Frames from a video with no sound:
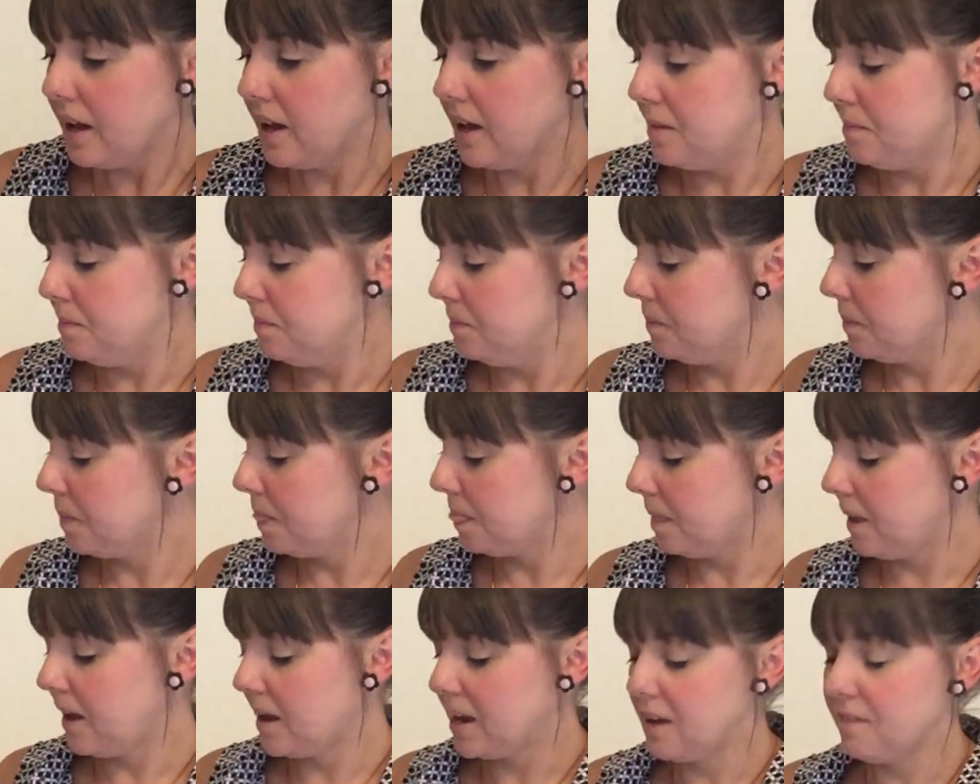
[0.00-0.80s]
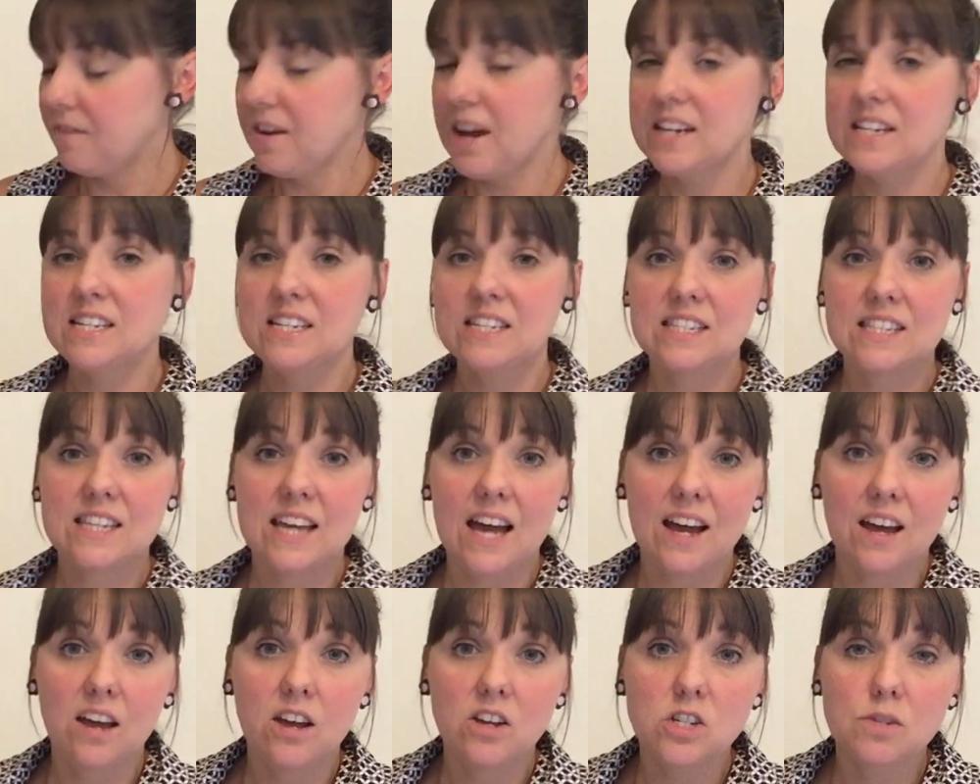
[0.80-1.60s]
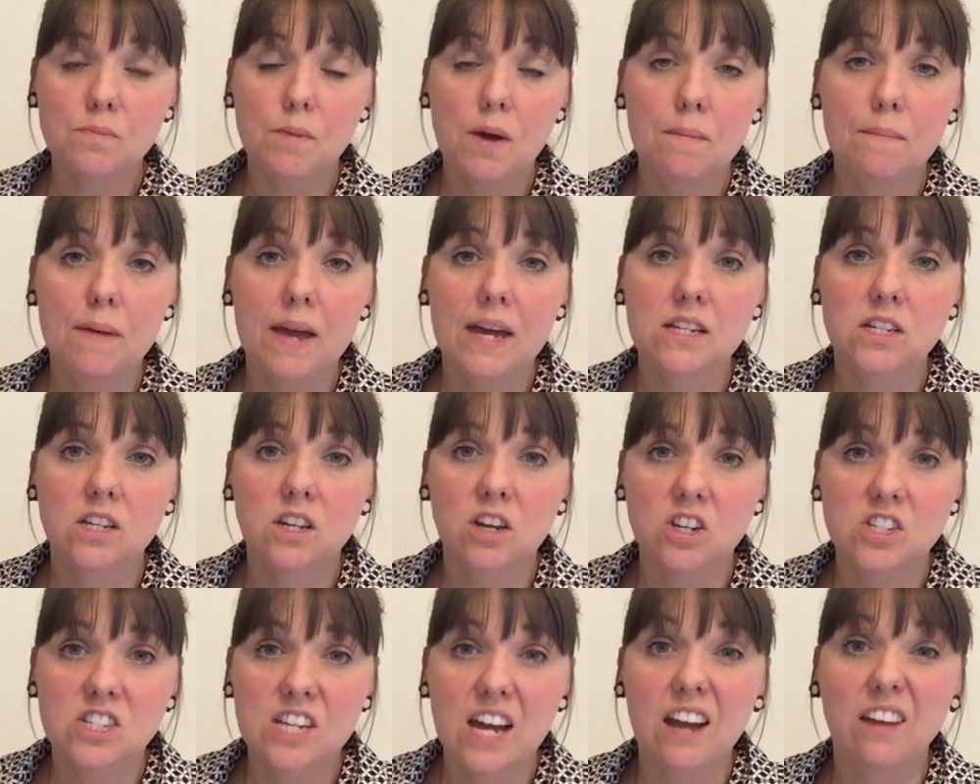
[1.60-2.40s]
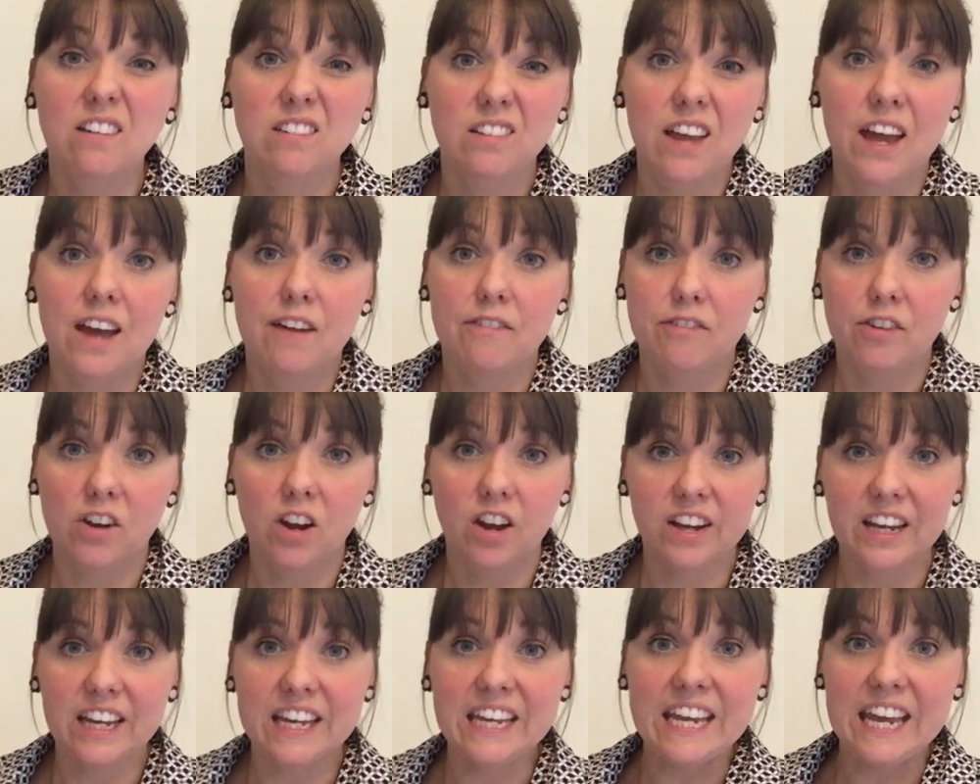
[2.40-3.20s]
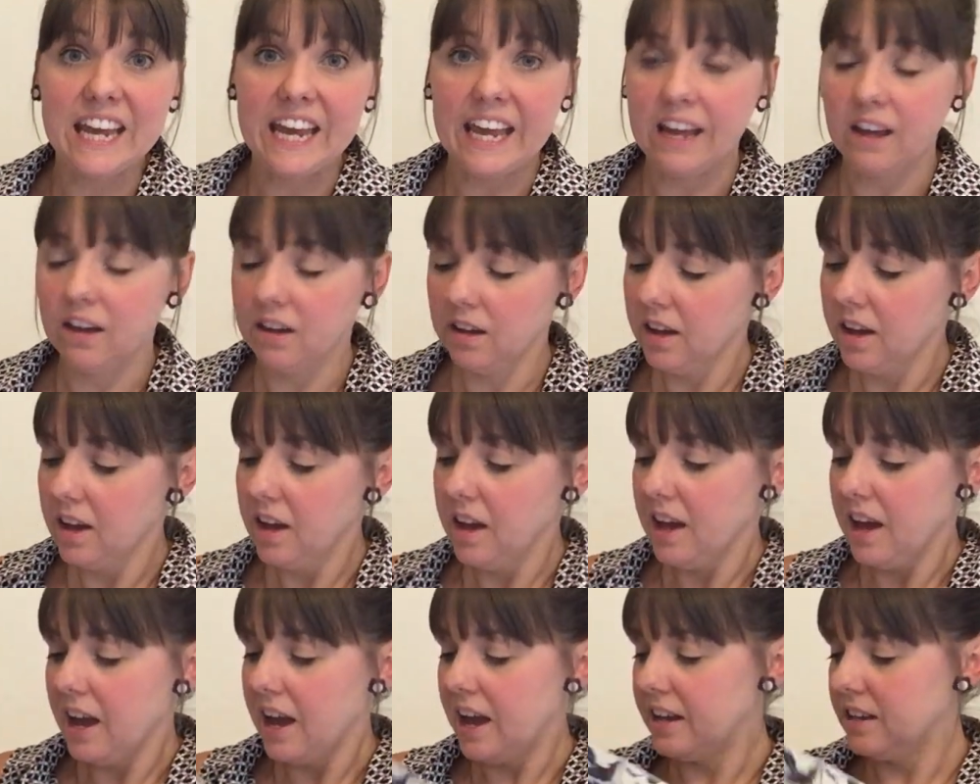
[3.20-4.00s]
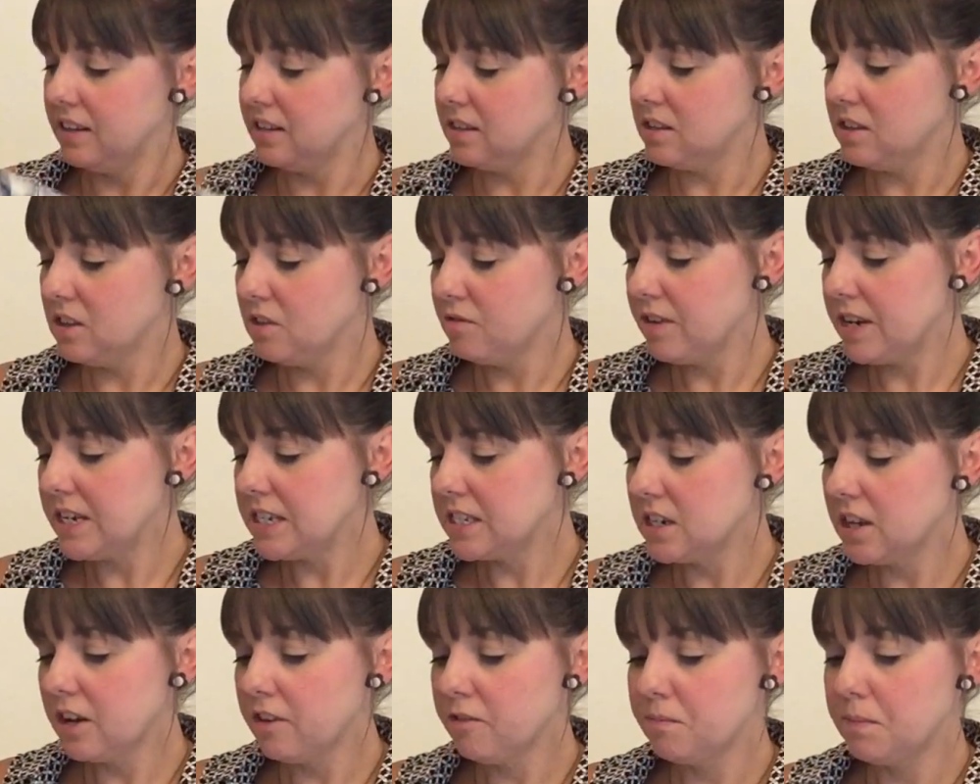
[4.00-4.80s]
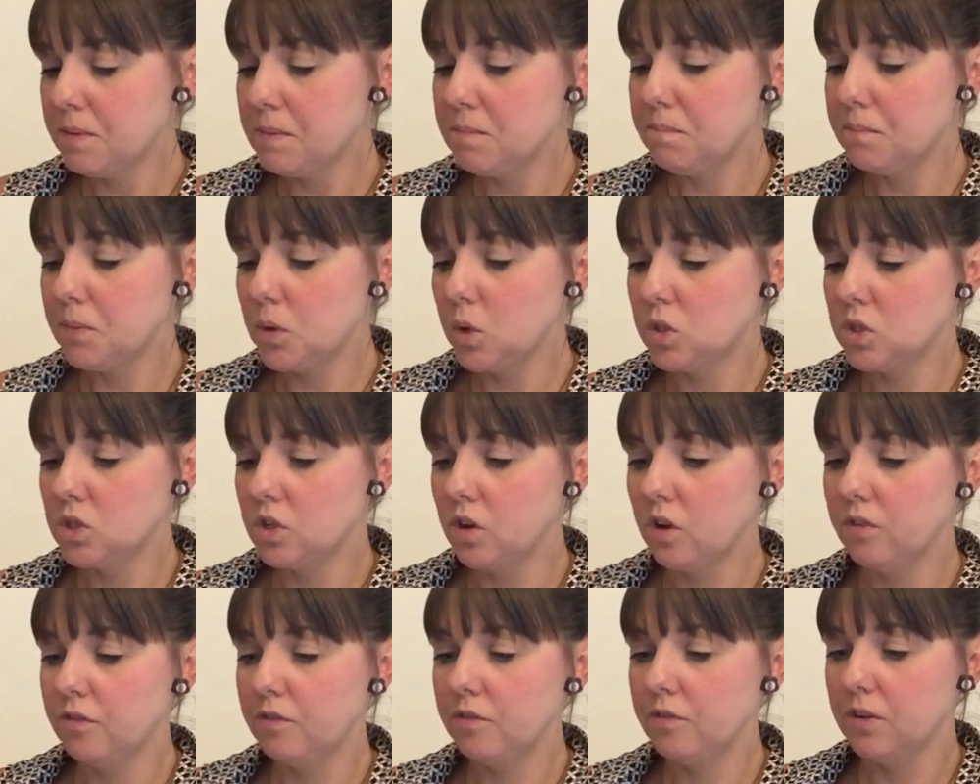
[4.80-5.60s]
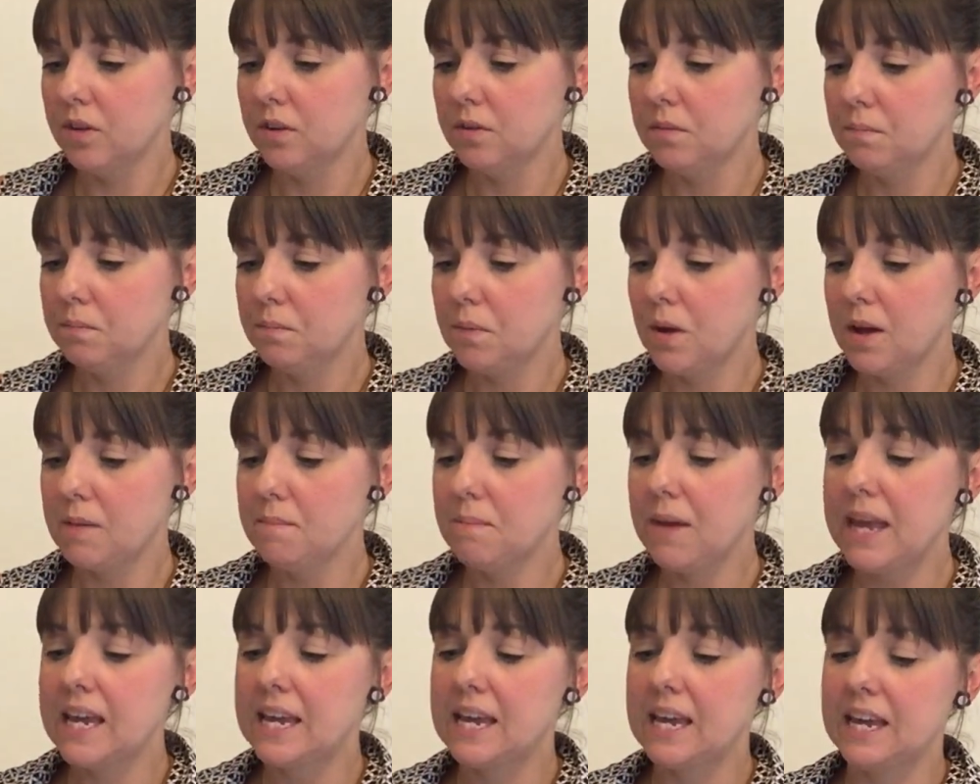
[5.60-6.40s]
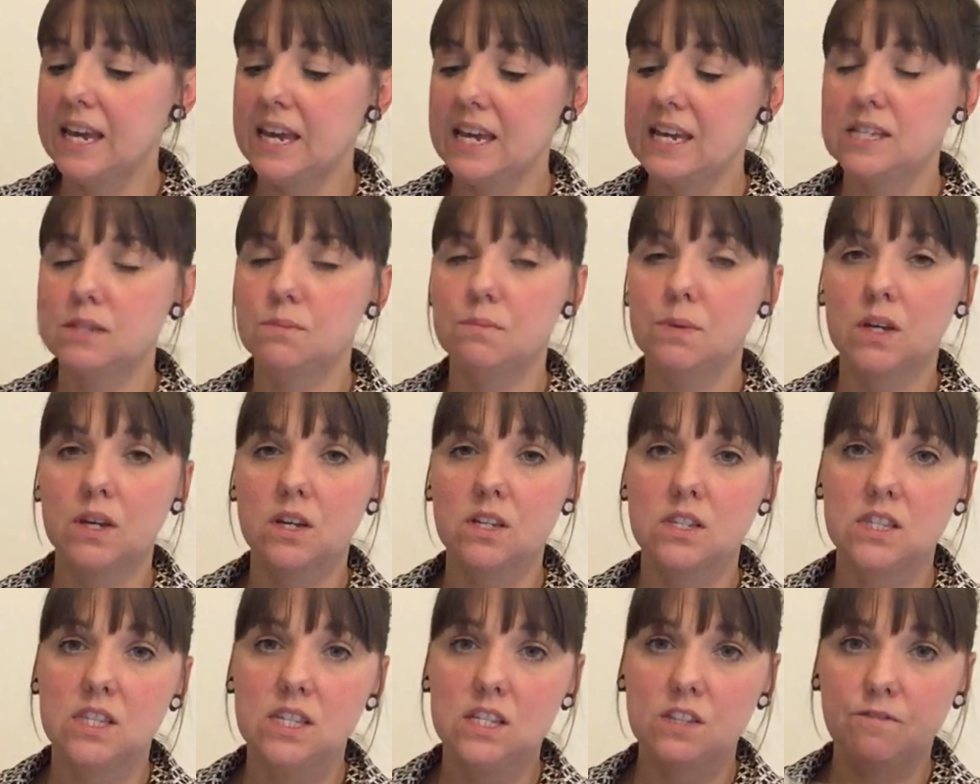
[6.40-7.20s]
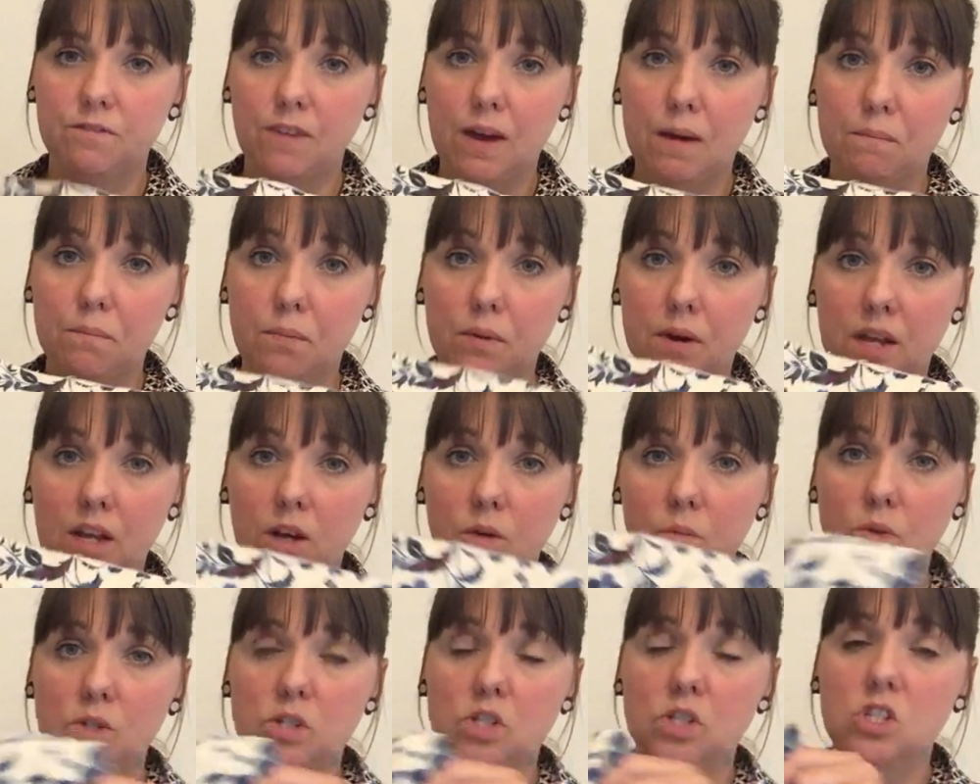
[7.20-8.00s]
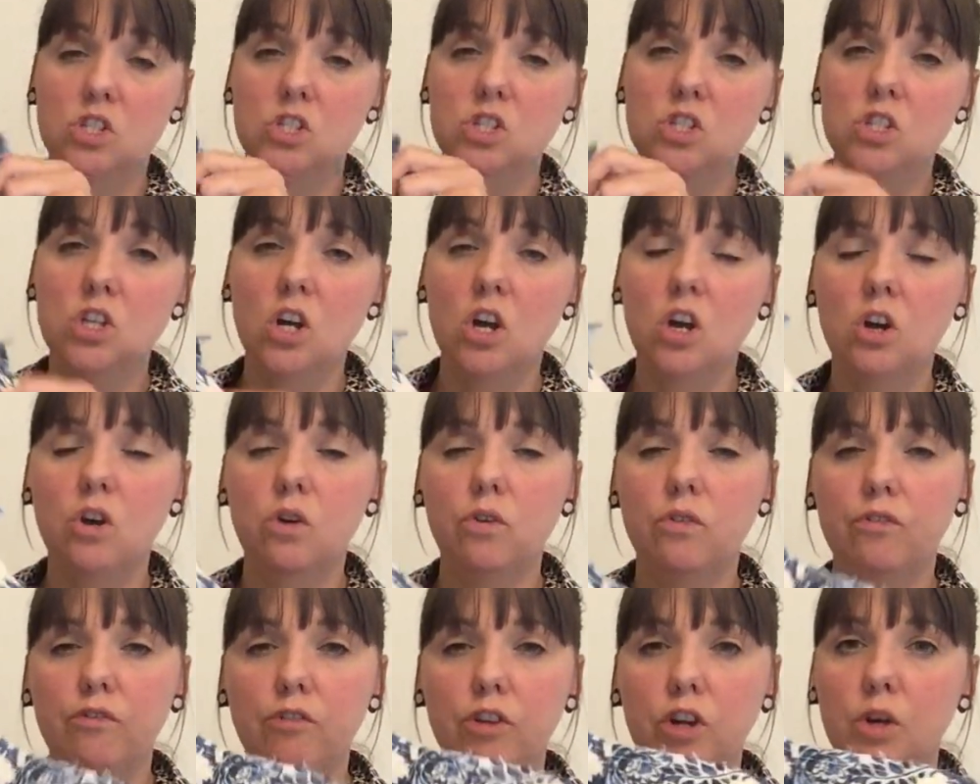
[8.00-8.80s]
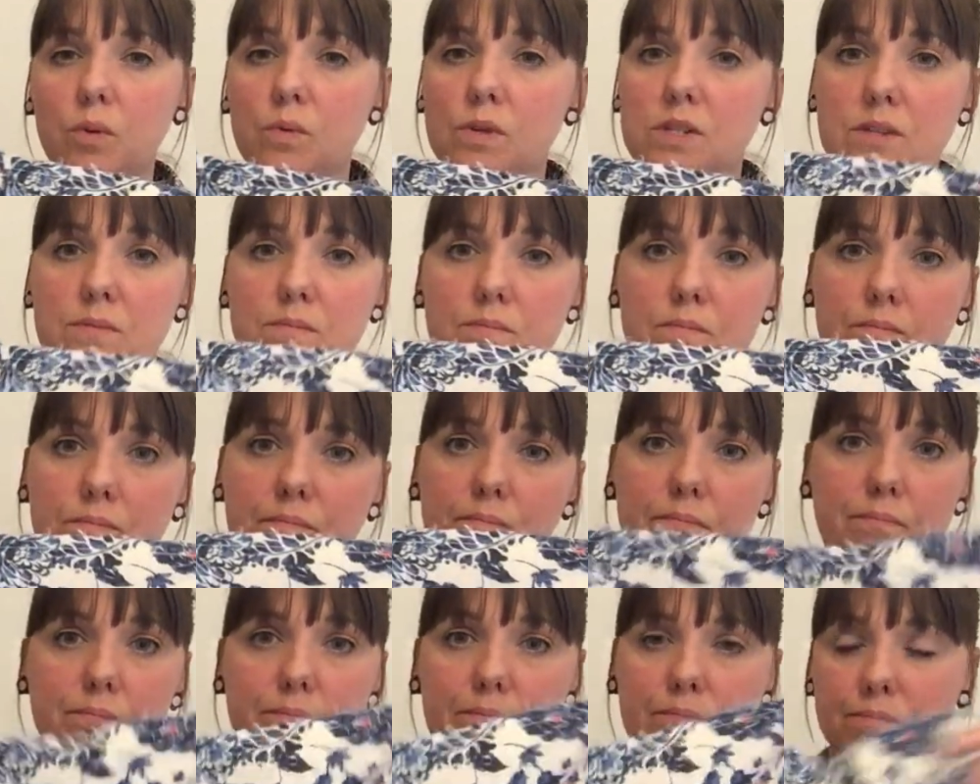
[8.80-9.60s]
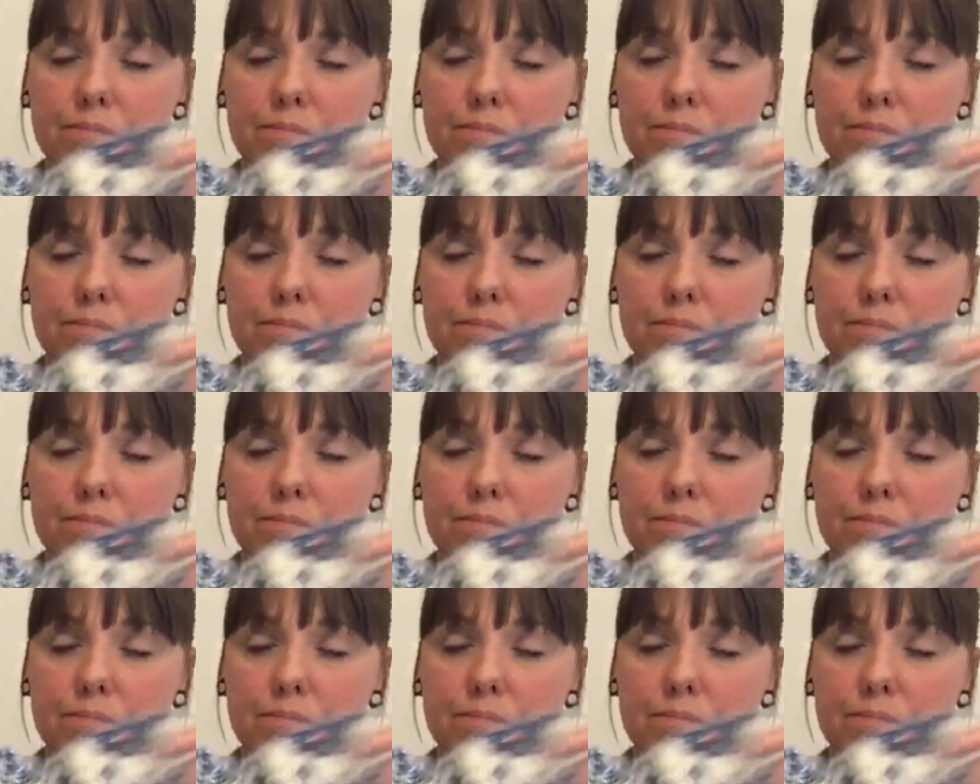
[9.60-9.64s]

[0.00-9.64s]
And I've had it sat under my bed cut out, yeah, for like a year. And the reason I've been put off by making it is because this fabric was so fluid and